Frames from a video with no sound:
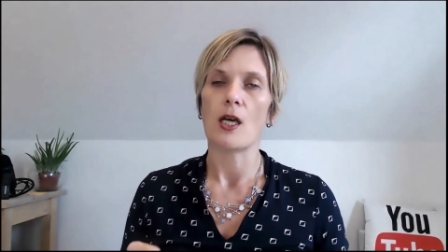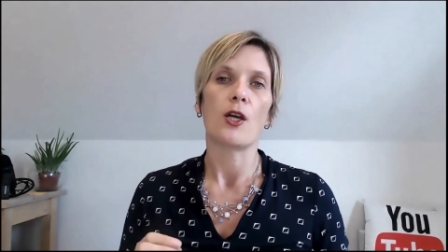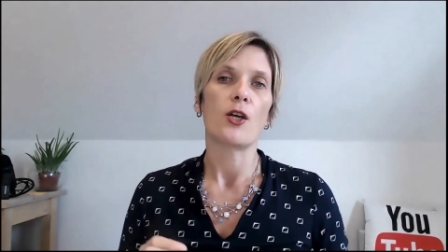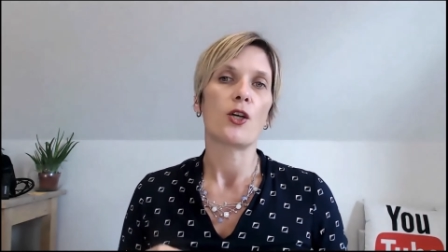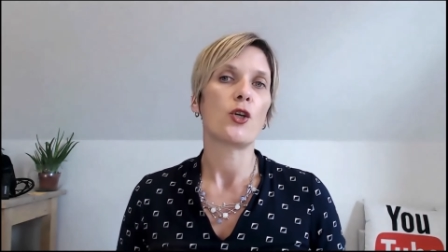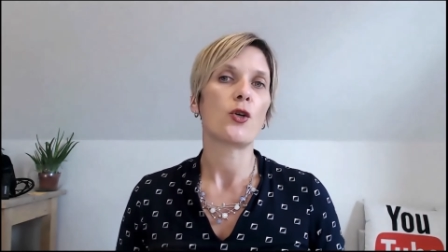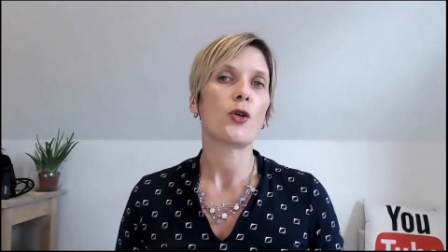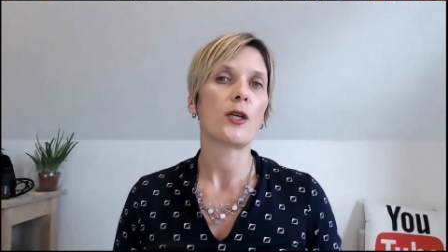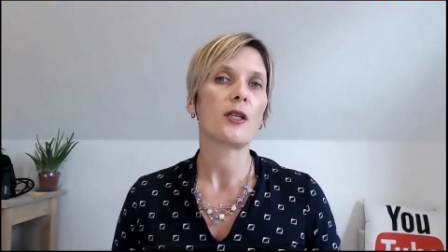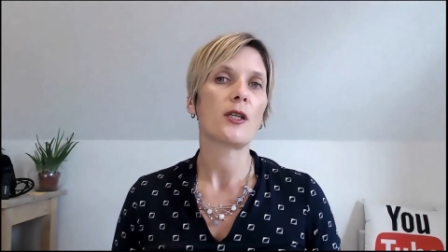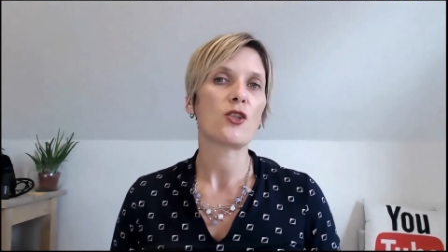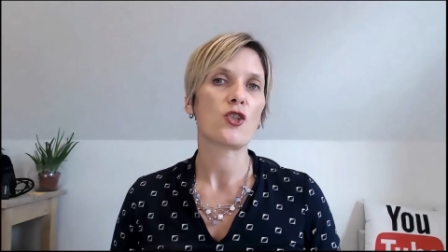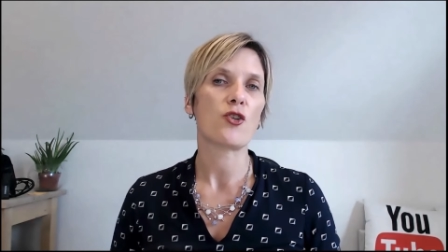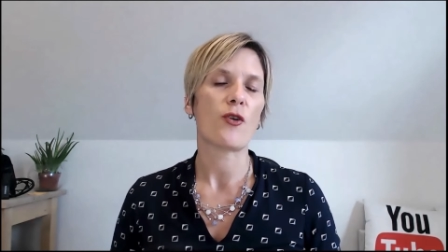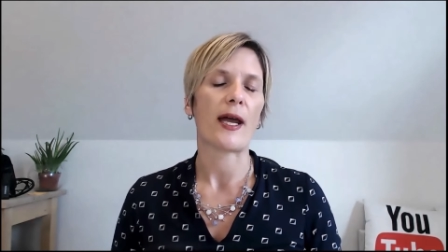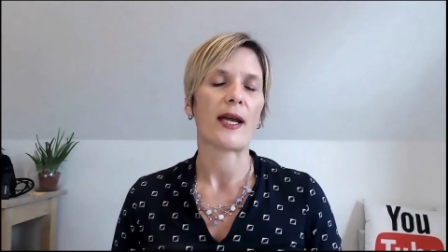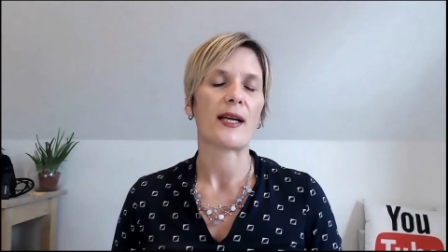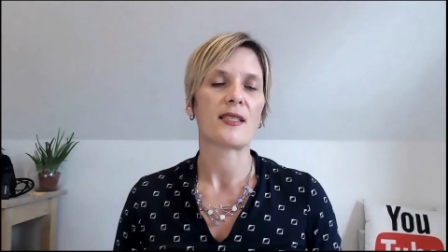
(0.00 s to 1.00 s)
you can
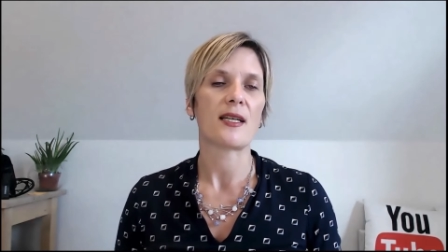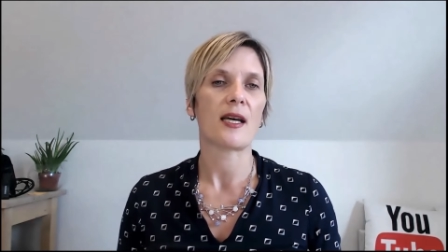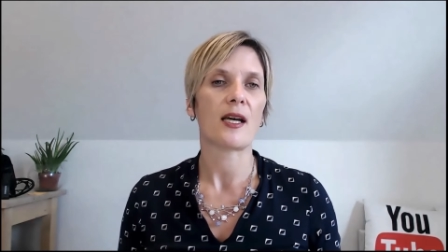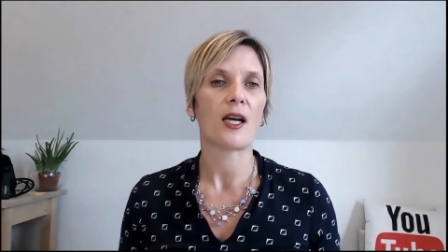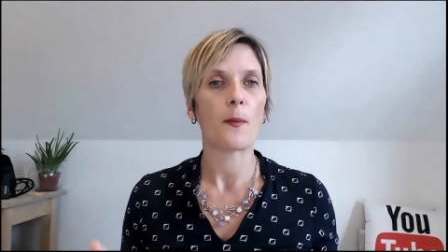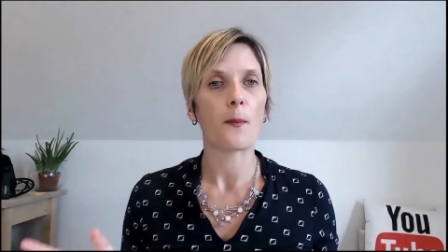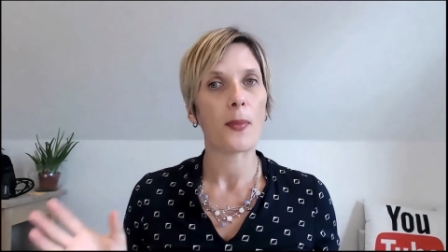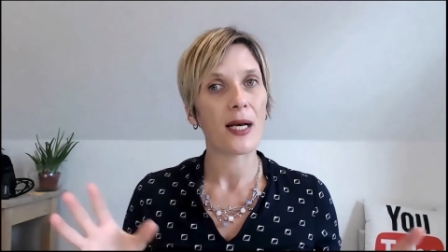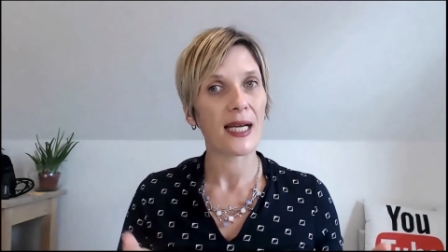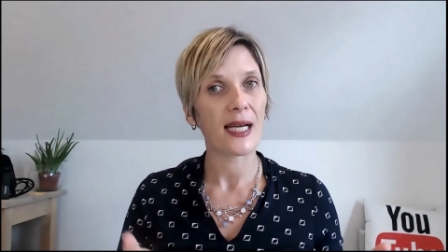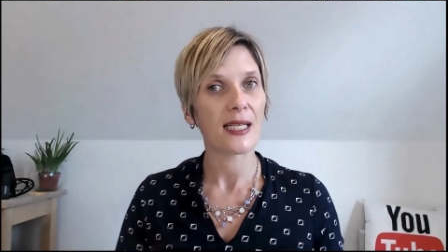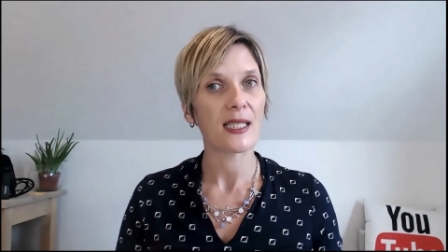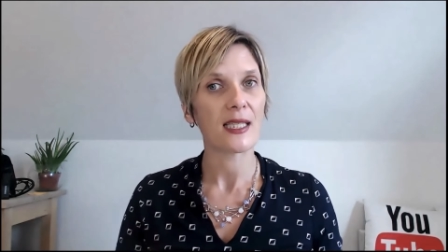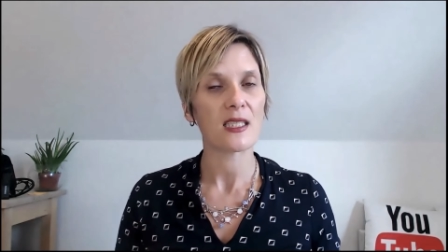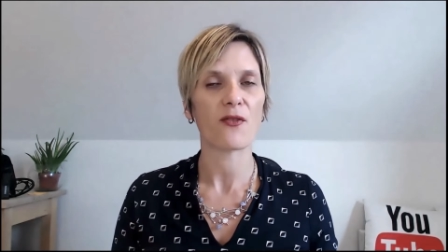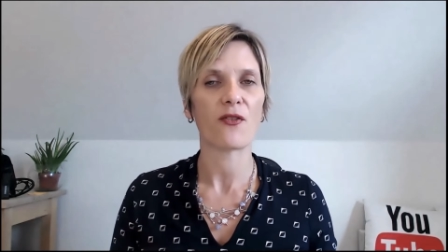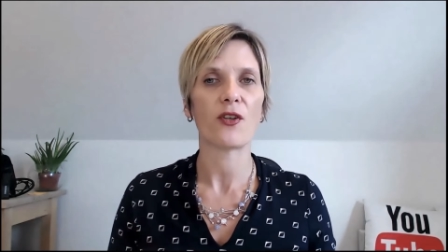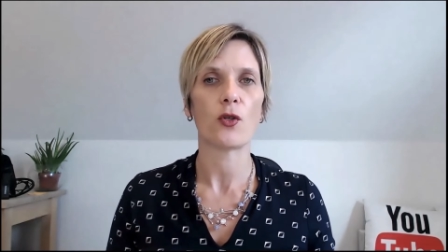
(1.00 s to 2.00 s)
attract a completely
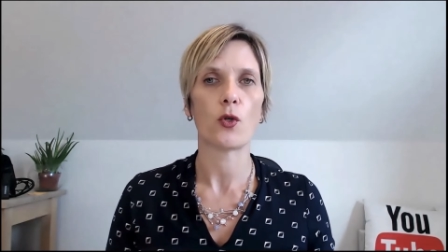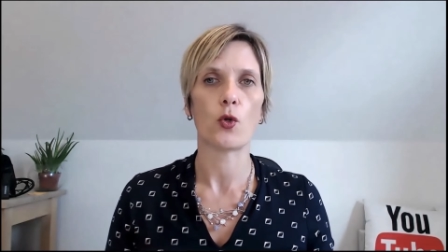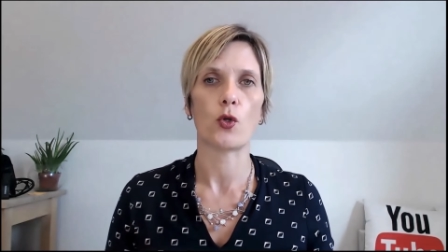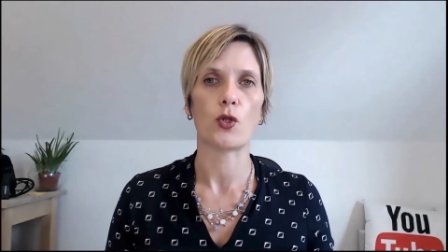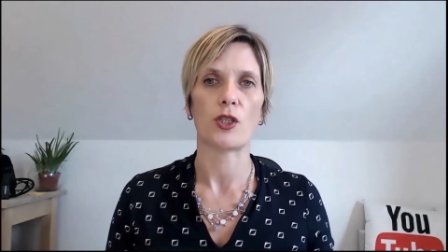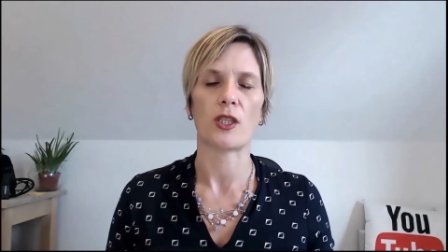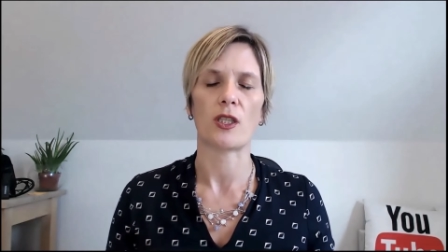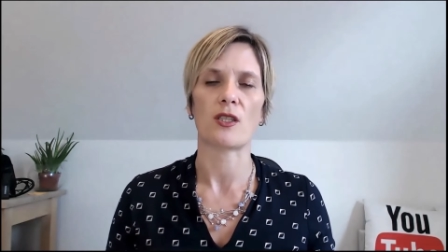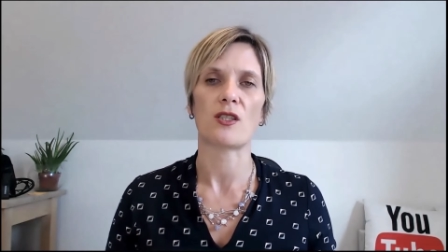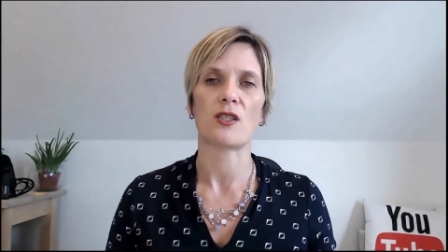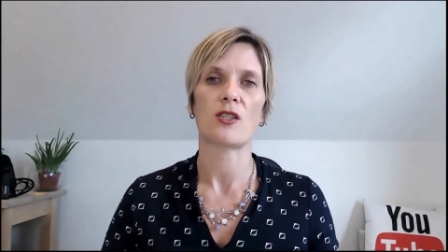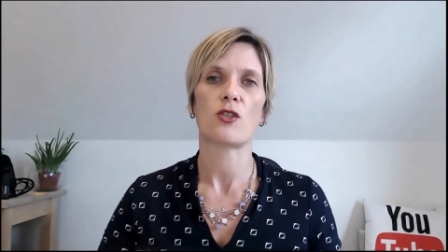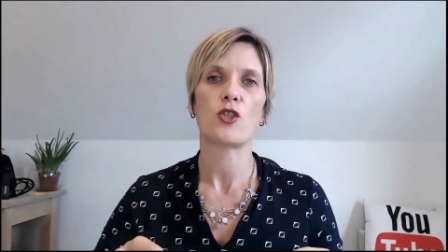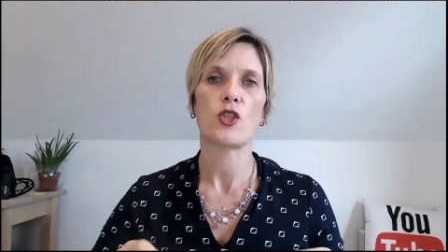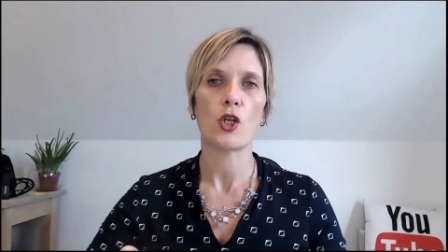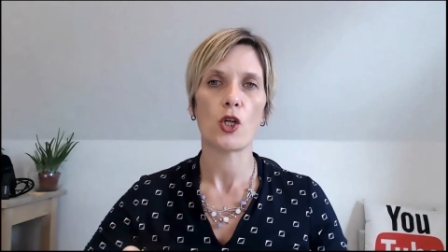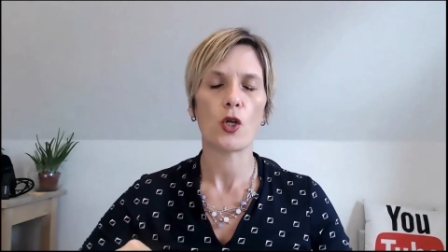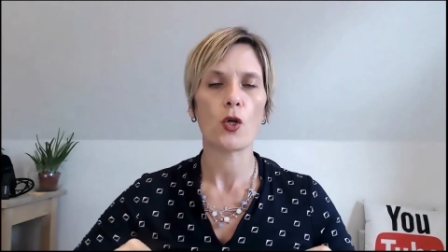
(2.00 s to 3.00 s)
different audience
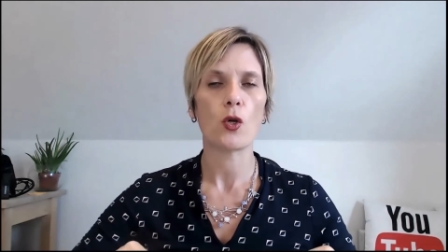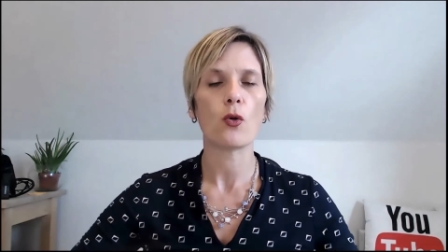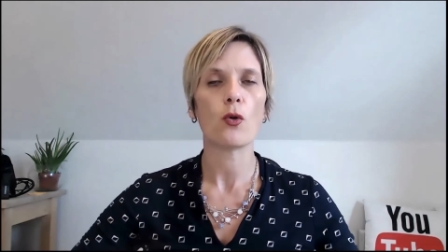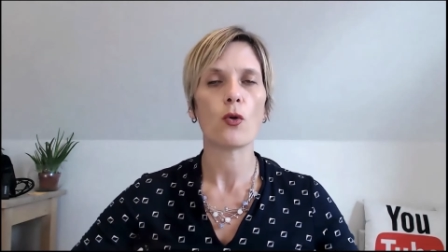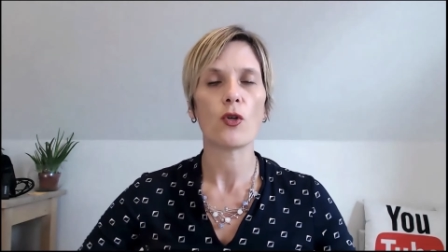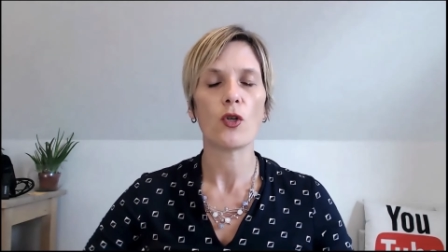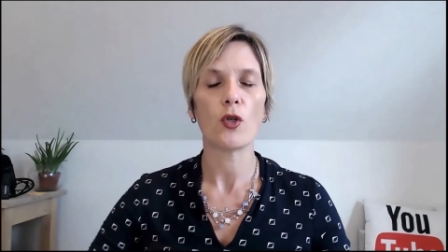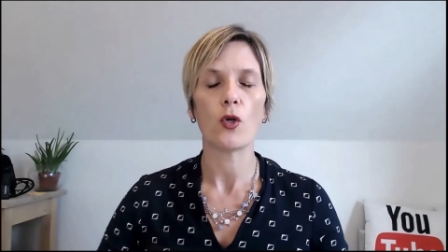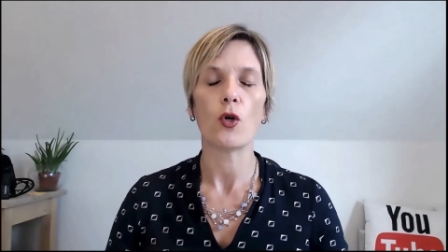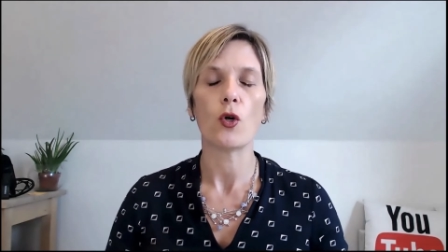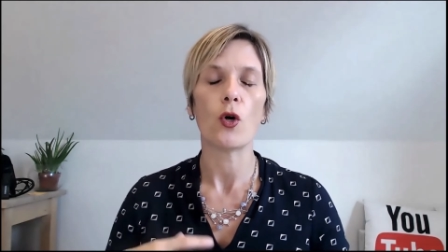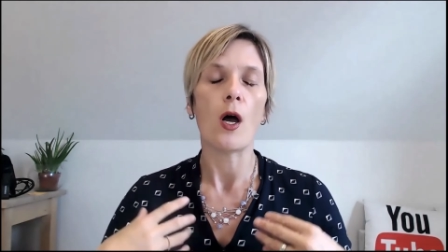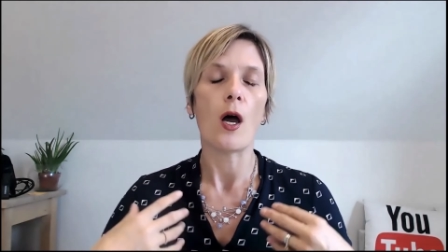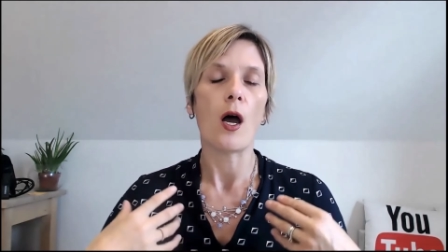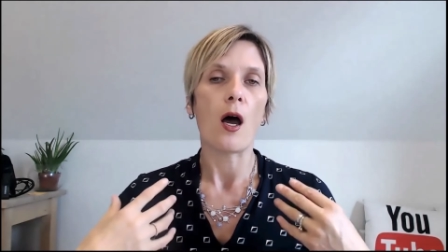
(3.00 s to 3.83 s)
to your